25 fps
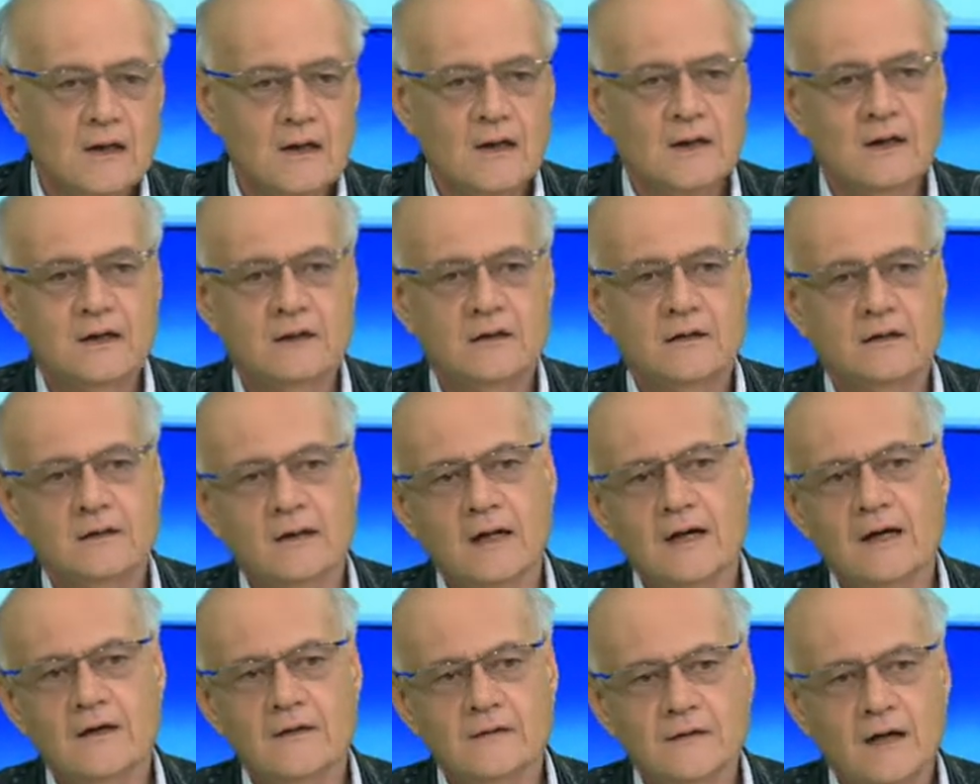And
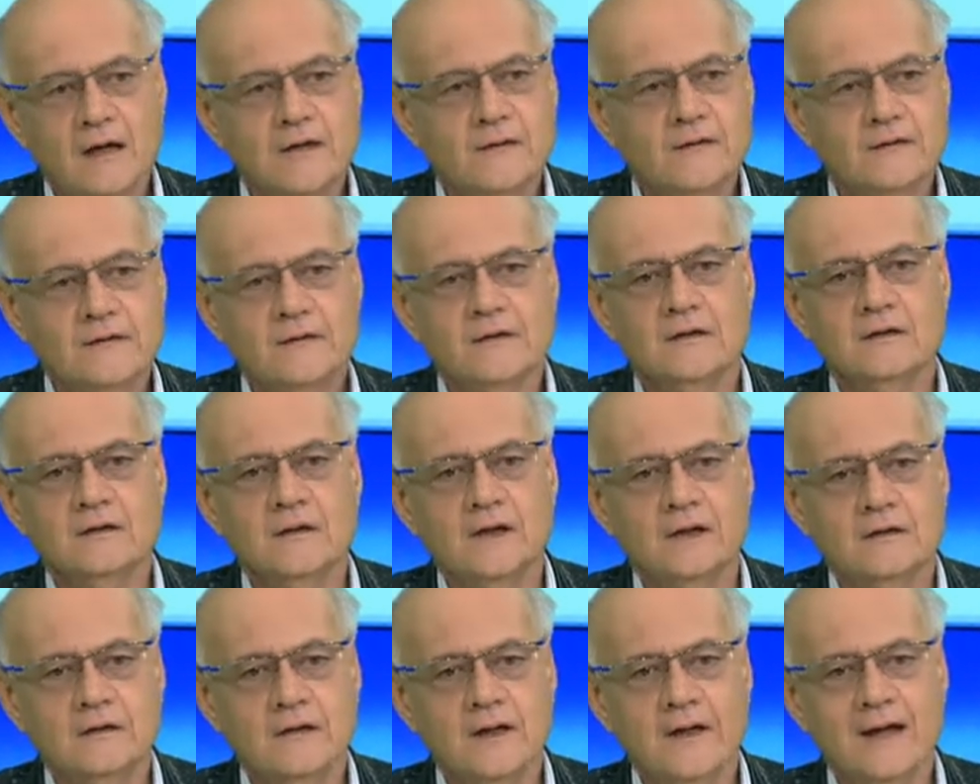I think
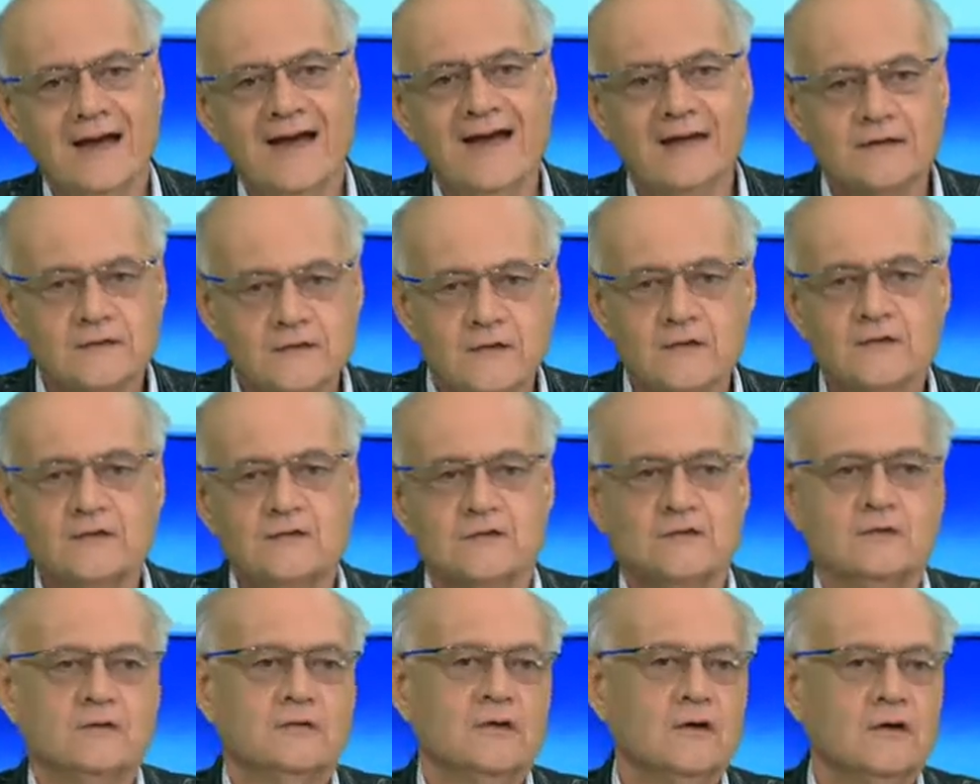that the
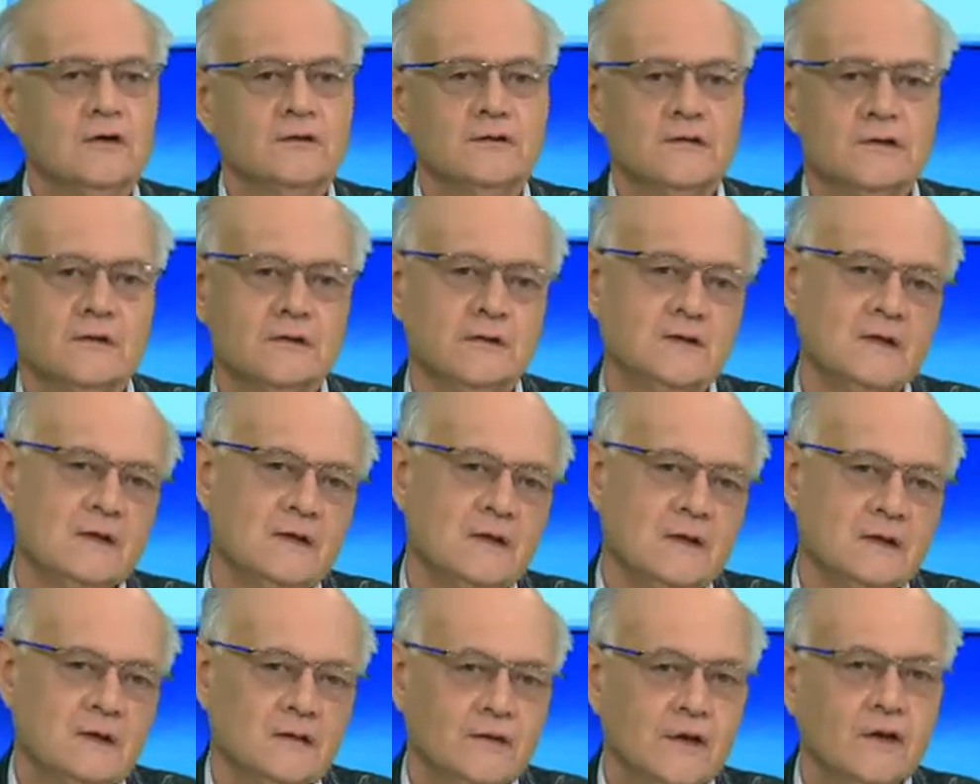attitude or the
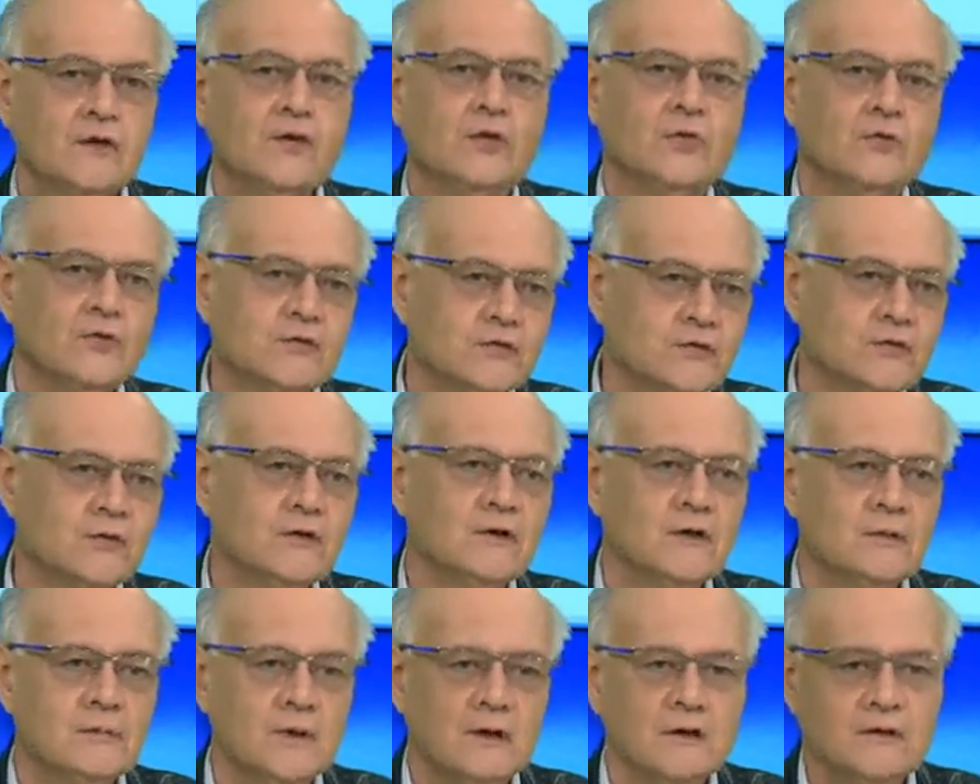
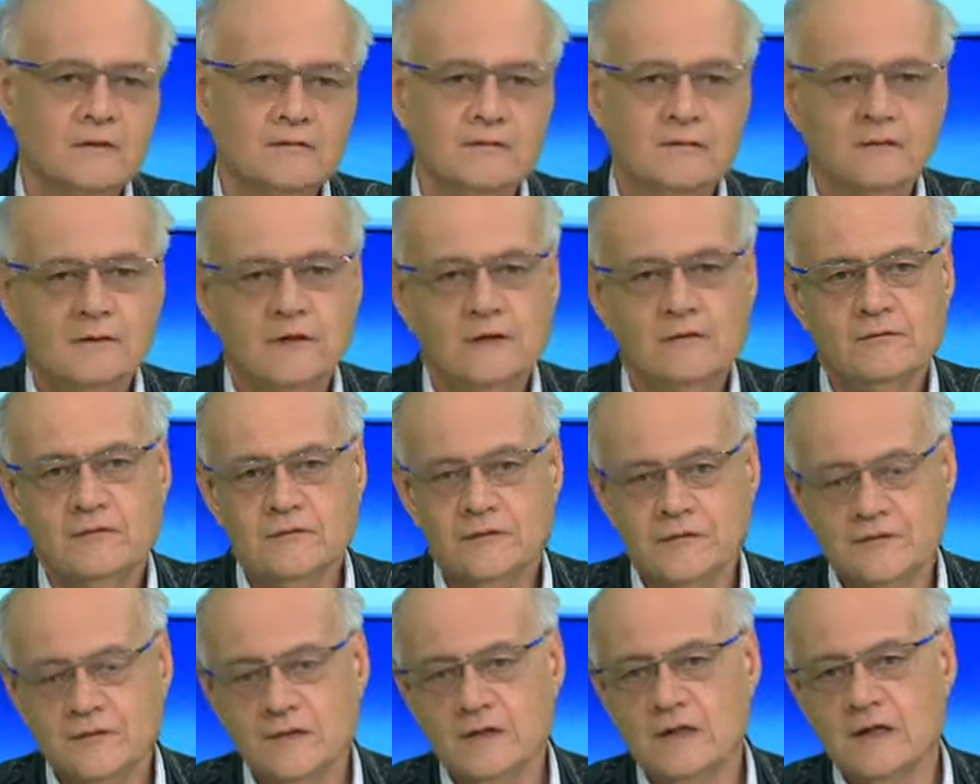concern about
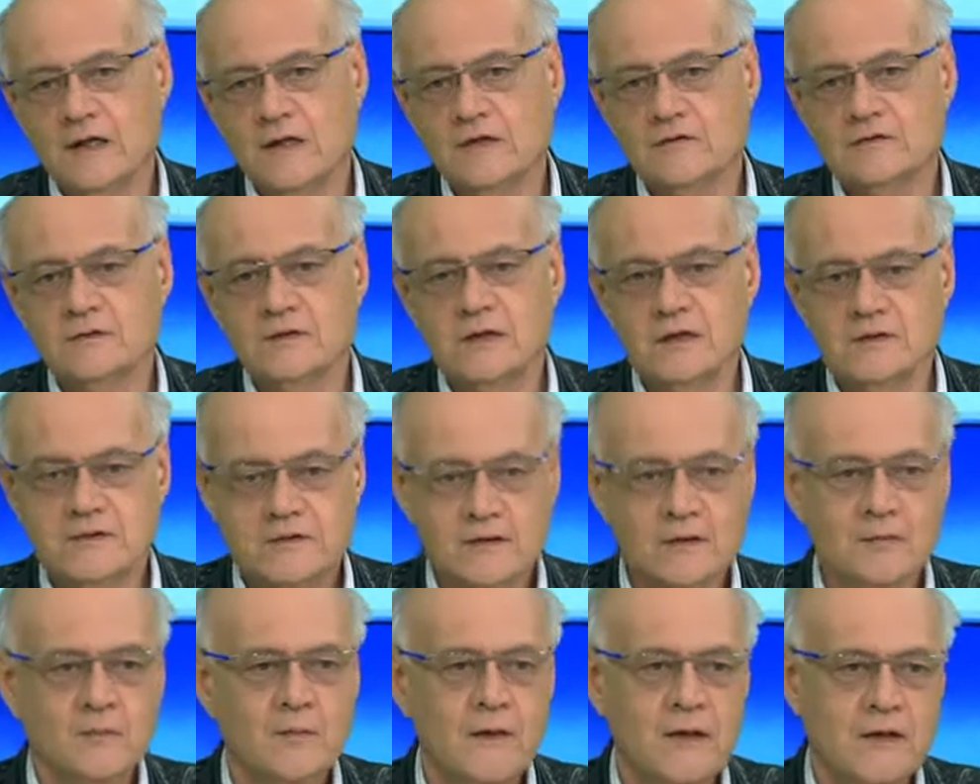diversification and
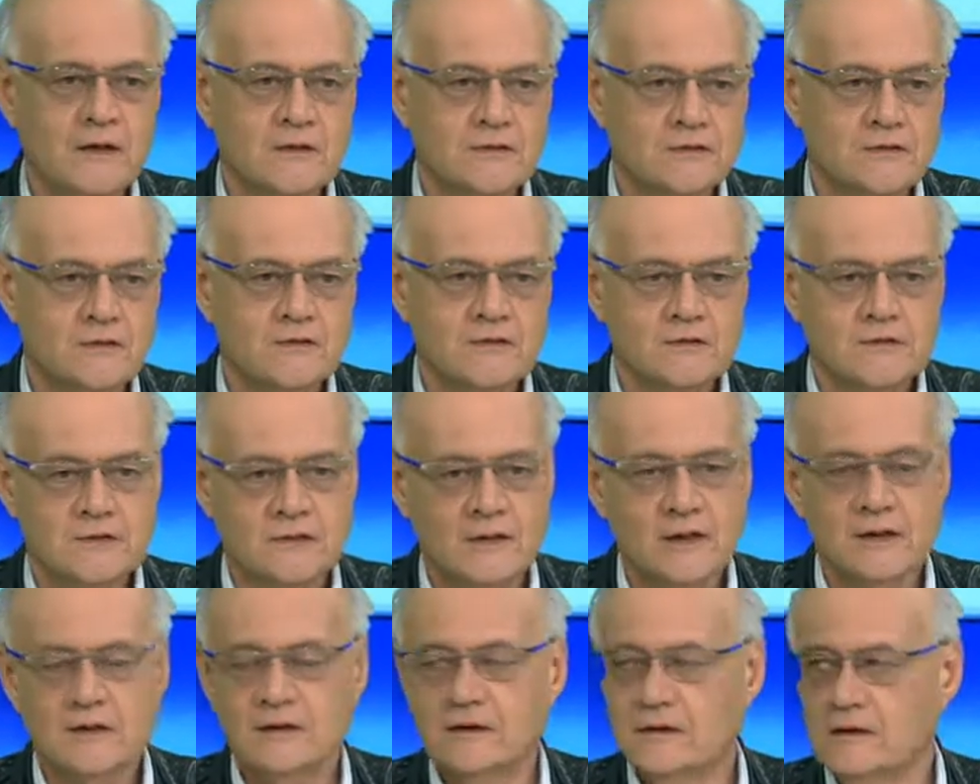some measures
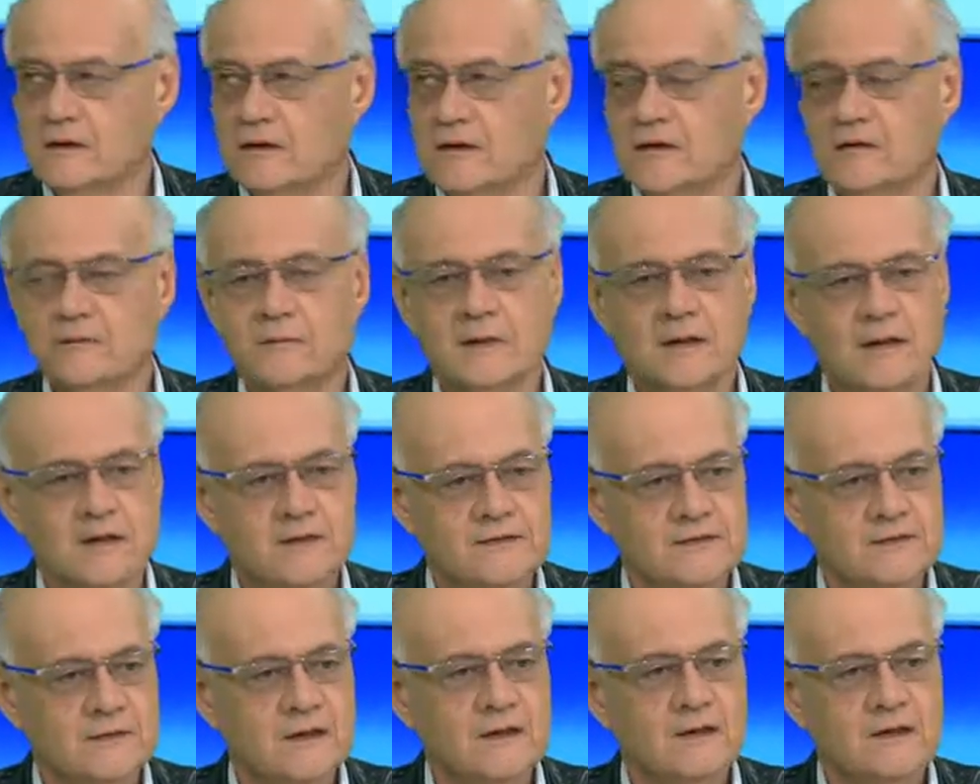that the government
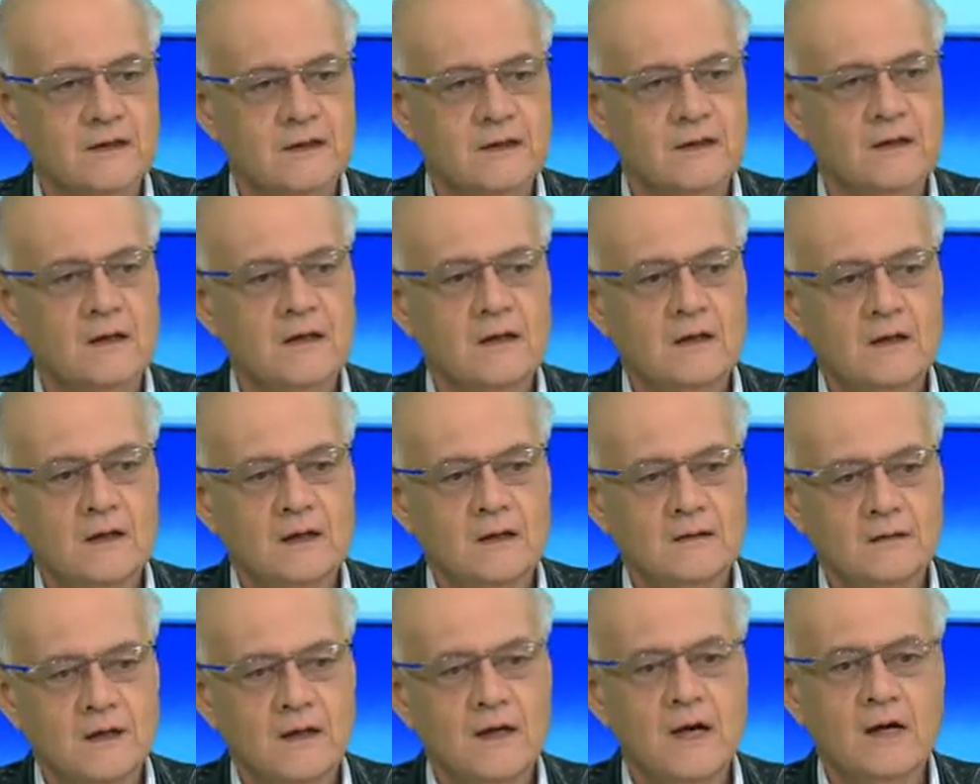has taken,
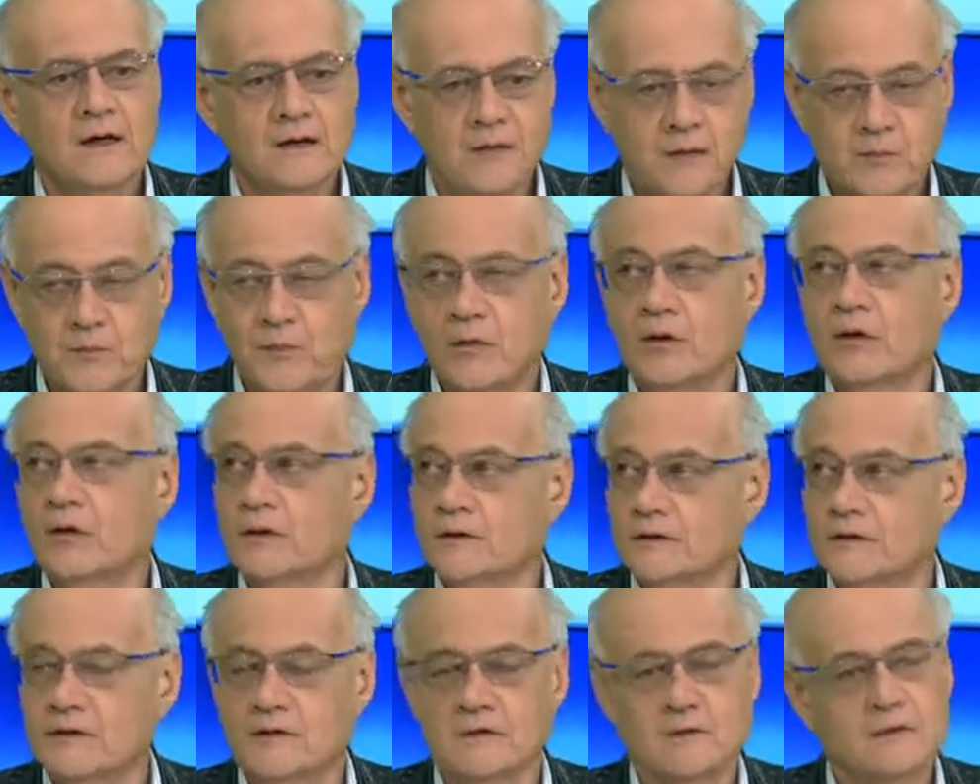they are
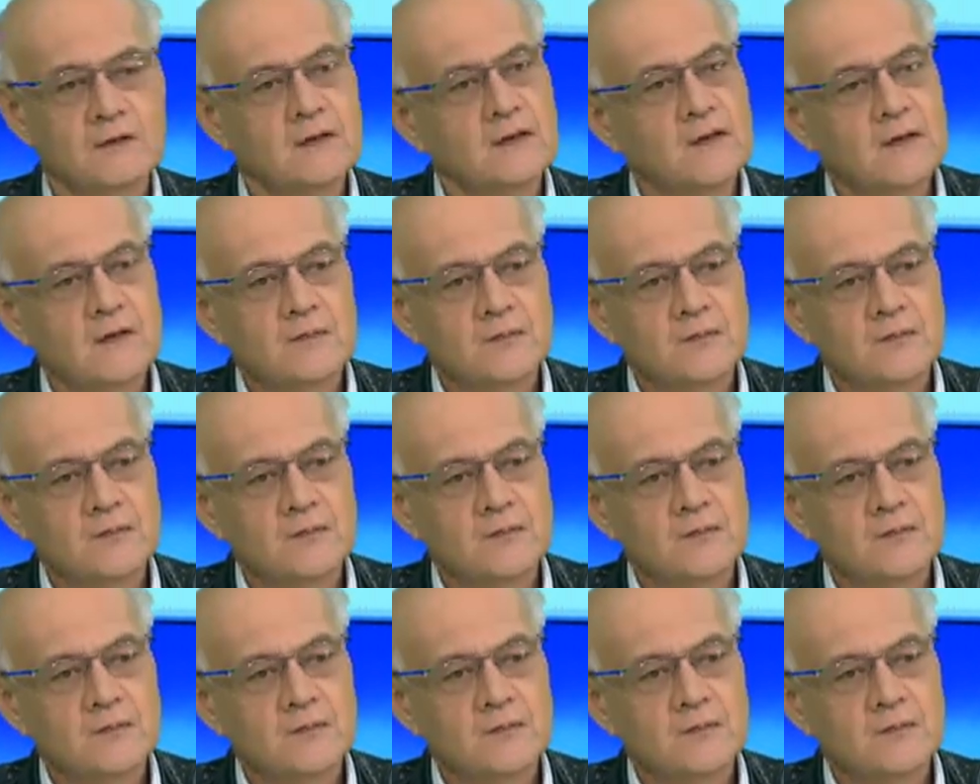important.